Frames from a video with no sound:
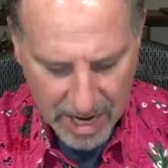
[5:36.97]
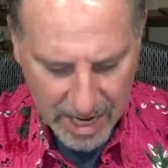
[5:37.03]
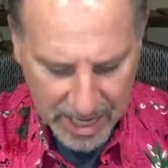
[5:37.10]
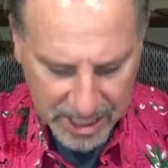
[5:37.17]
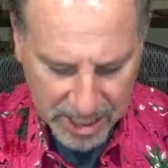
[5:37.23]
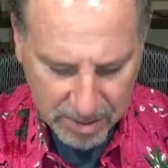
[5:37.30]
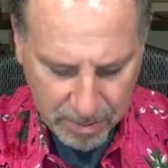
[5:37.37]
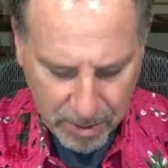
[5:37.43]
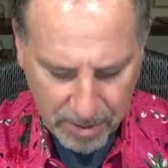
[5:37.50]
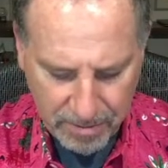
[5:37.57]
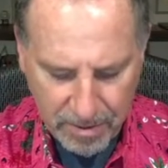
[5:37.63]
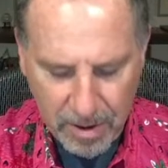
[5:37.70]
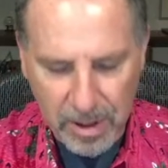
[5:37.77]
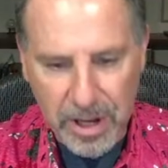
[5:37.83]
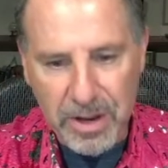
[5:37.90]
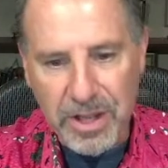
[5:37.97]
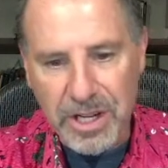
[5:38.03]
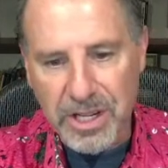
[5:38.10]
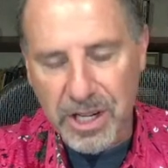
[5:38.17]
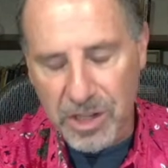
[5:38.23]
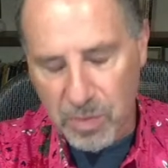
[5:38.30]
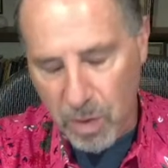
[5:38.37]
it's a portfolio that
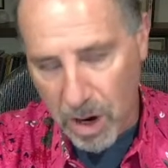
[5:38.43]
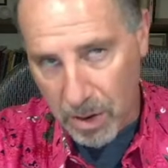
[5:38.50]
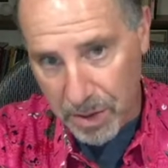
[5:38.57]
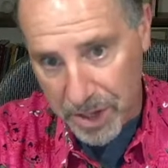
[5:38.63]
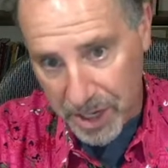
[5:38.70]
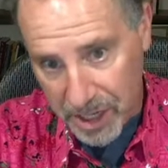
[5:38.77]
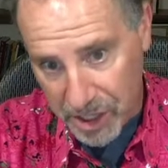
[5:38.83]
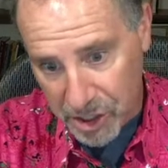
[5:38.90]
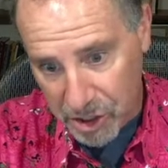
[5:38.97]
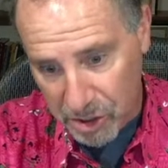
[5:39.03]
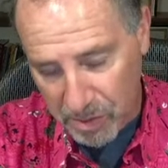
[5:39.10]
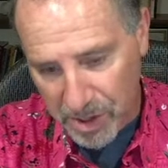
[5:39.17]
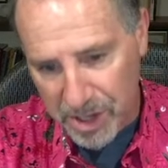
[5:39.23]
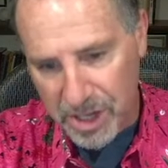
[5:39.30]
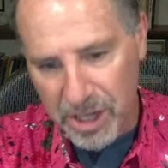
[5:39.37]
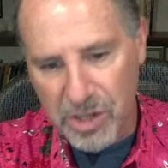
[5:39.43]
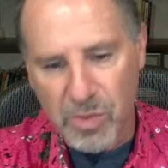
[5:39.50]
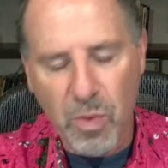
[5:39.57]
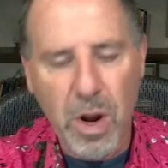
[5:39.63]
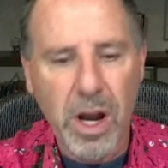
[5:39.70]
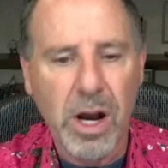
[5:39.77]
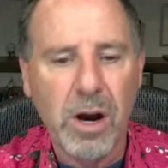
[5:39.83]
does well when the consumer does
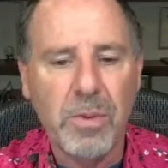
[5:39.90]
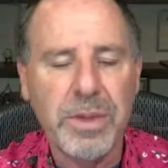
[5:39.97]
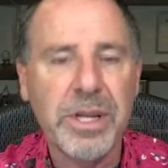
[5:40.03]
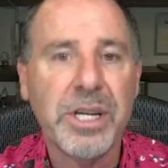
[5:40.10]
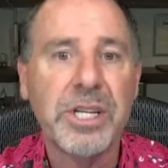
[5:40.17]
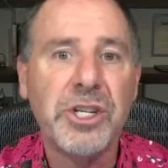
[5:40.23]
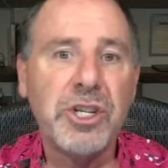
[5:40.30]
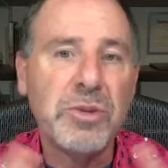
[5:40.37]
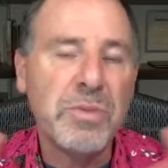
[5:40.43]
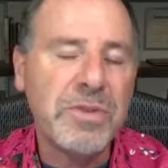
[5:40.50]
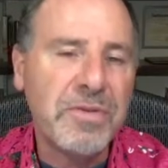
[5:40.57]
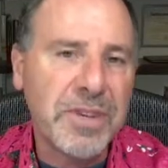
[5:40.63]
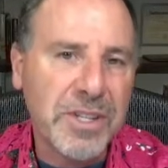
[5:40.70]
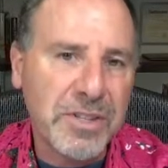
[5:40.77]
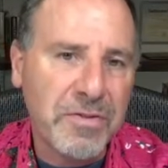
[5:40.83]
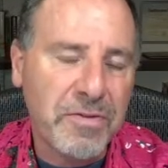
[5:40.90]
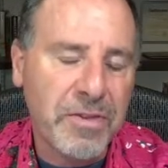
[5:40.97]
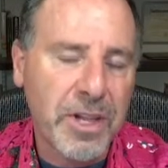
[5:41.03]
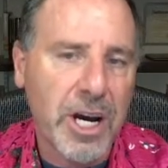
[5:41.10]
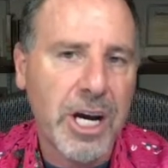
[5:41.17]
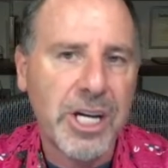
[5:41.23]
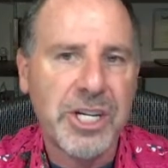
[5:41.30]
well, when the consumer feels
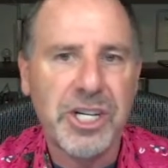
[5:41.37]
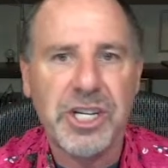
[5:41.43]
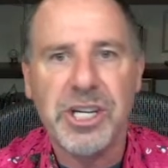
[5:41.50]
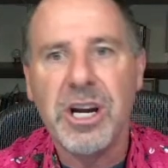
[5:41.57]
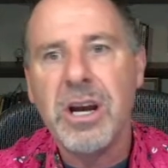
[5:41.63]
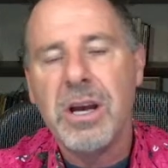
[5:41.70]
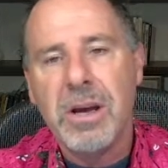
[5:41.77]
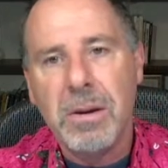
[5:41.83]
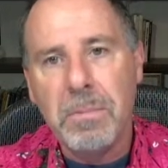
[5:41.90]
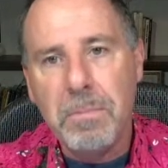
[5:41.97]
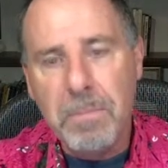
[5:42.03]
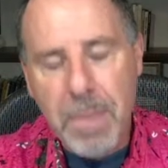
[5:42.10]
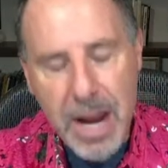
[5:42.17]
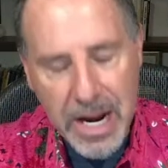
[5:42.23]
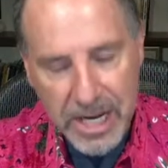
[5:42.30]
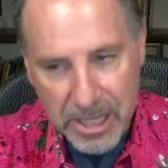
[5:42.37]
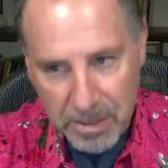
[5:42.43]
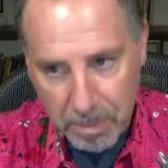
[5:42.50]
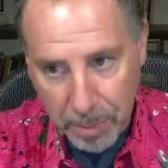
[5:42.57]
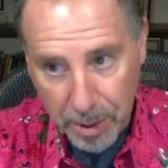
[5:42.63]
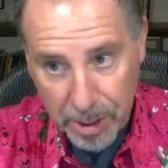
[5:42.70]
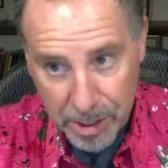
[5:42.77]
flush, makes
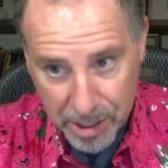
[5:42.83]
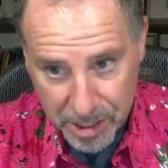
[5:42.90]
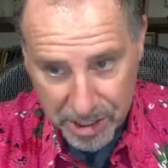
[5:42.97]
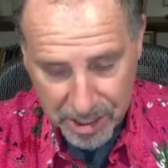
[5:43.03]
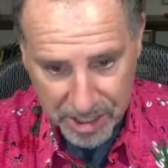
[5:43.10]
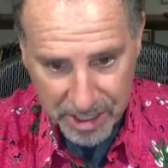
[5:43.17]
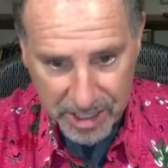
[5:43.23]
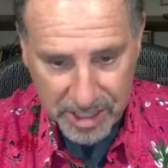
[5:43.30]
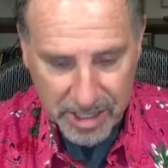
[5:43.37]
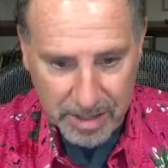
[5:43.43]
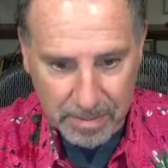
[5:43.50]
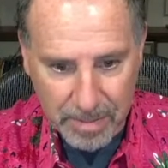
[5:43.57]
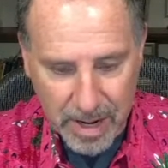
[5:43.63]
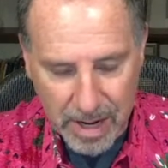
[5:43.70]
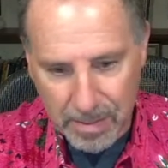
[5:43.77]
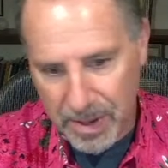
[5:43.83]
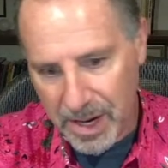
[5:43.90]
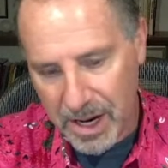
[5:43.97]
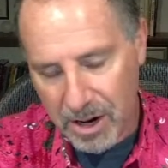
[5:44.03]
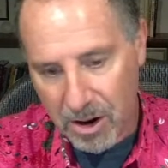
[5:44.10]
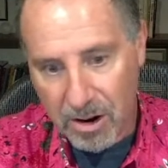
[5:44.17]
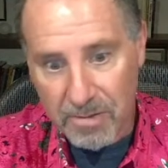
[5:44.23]
purchases that
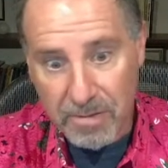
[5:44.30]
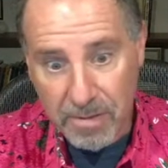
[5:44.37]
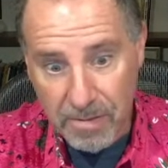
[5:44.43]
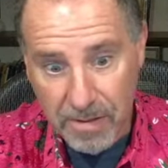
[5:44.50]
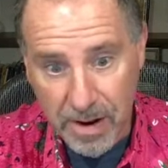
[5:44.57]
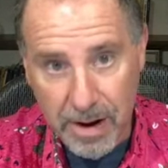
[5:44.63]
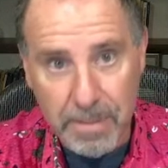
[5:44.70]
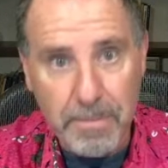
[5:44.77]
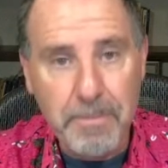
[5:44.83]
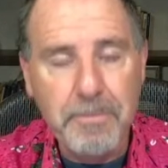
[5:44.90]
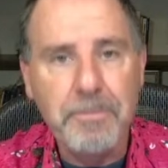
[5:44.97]
maybe are for fun,